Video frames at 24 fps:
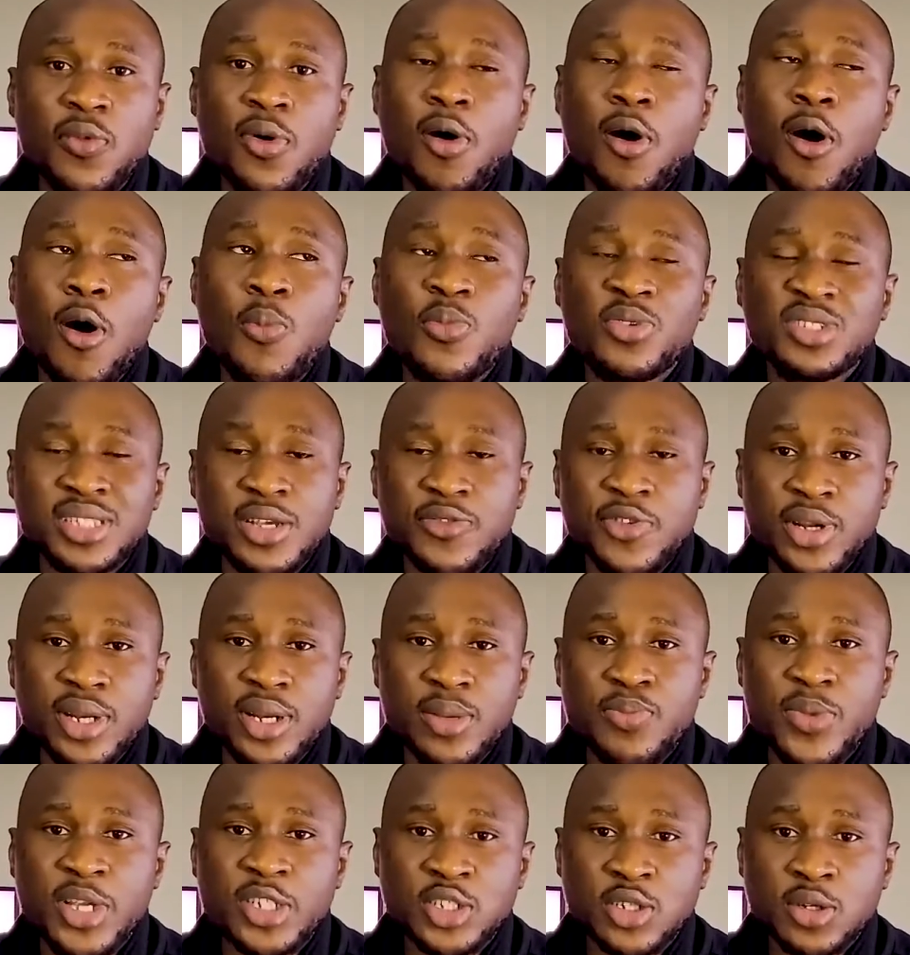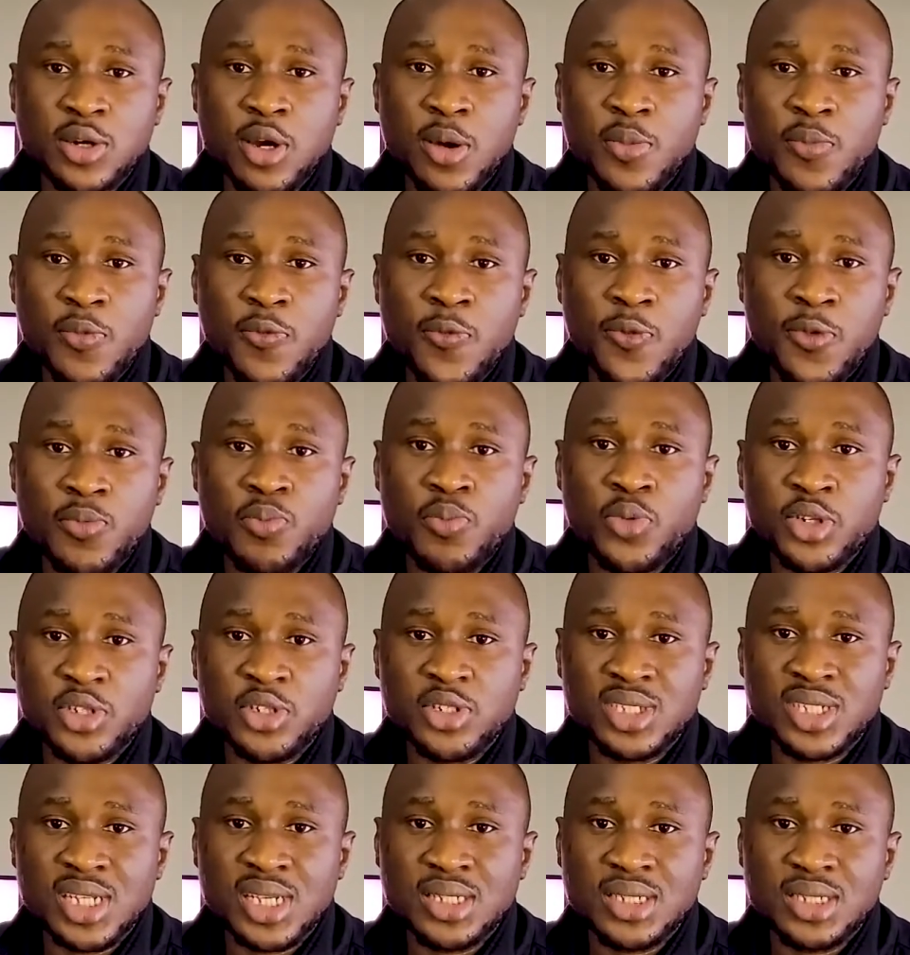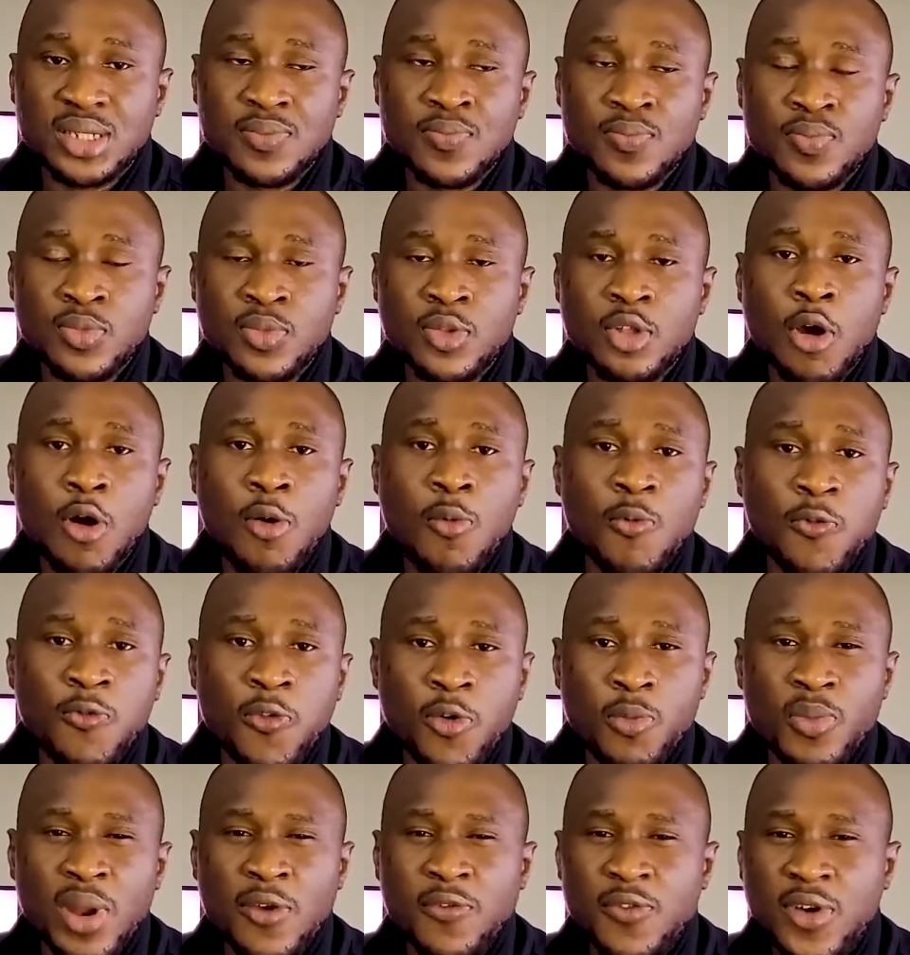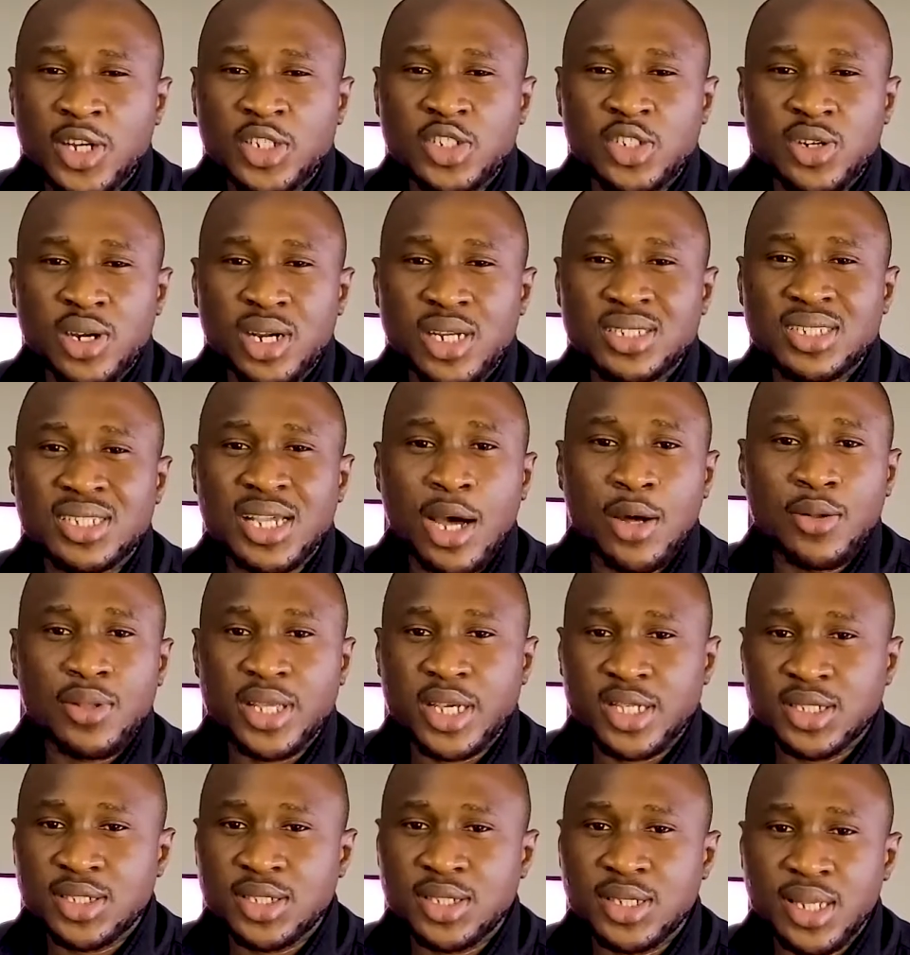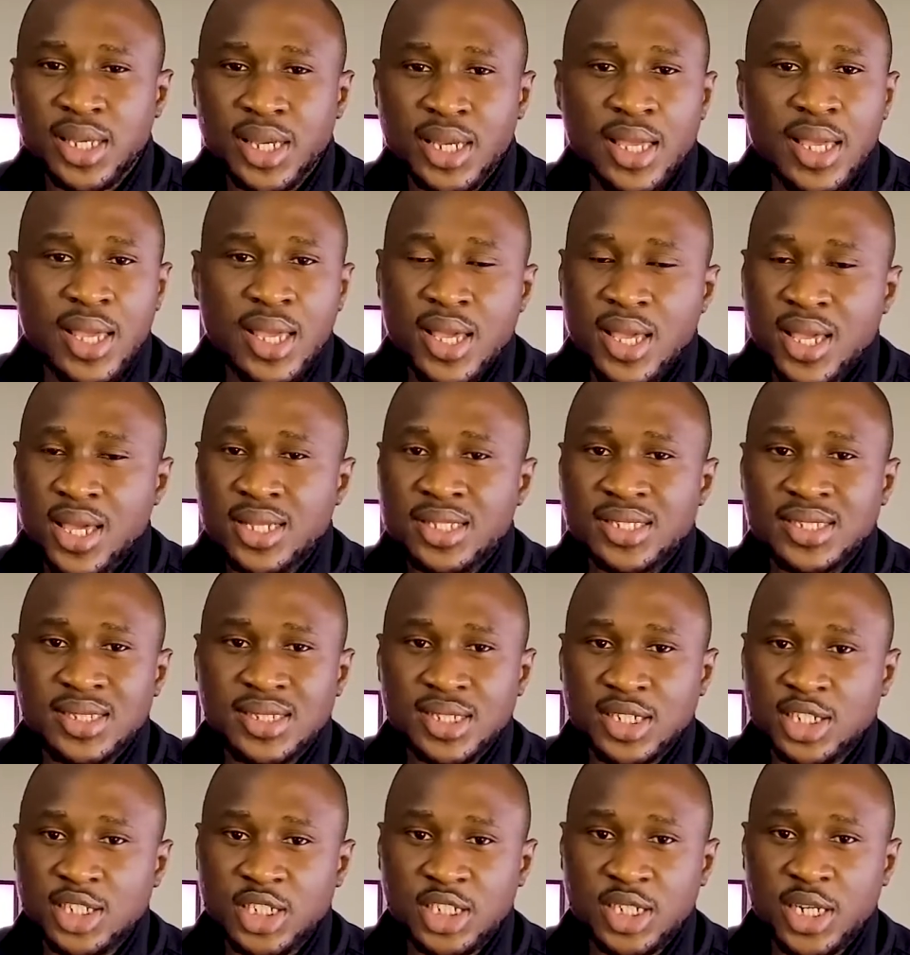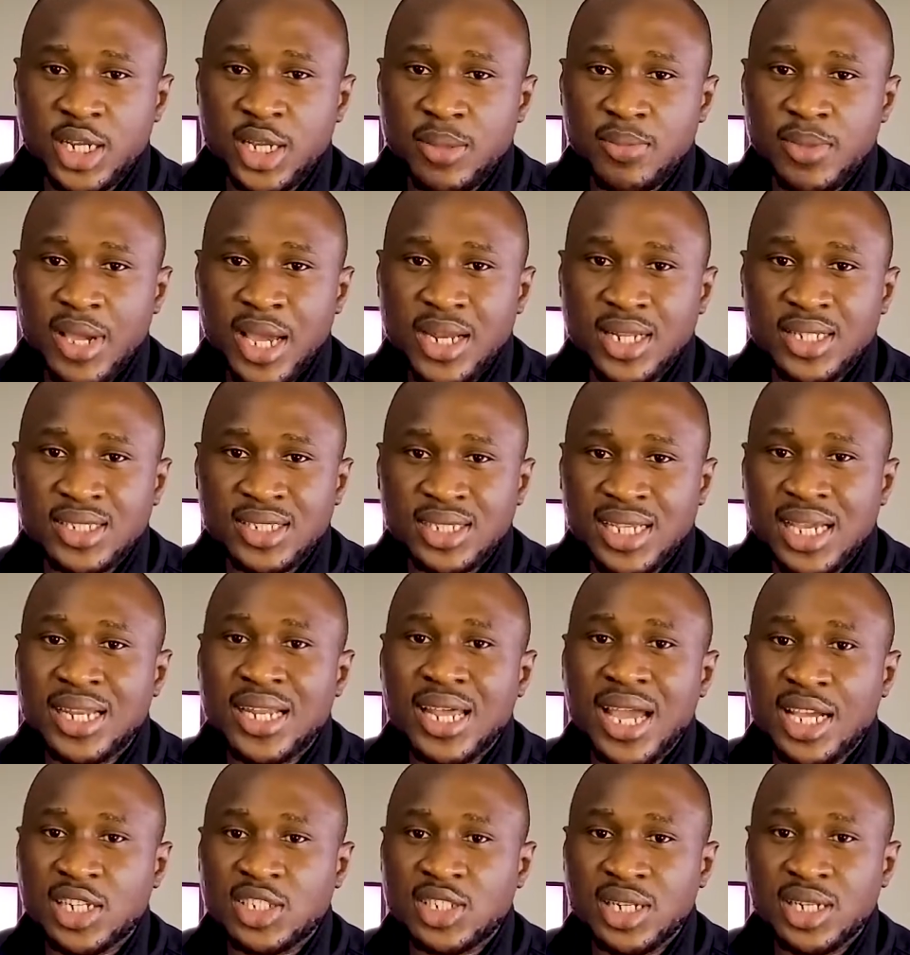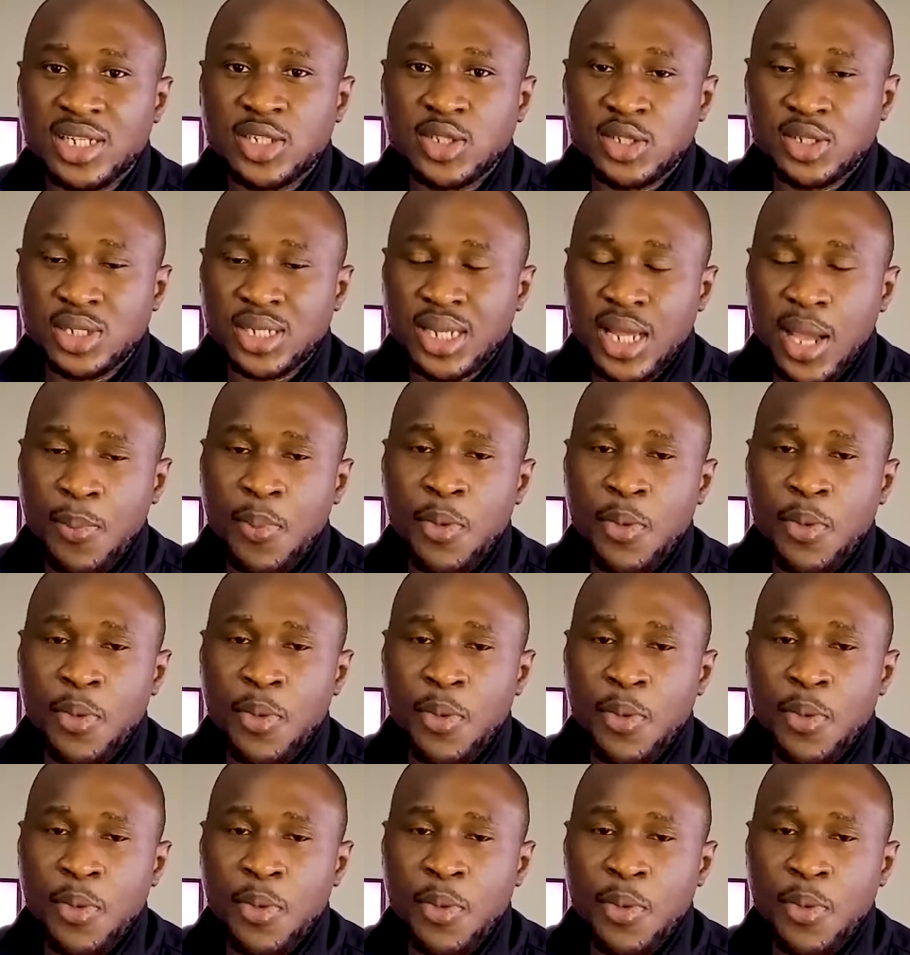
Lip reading: almost every other major phone producers or phone manufacturers out there today, it's a shame and it's sad they actually did that.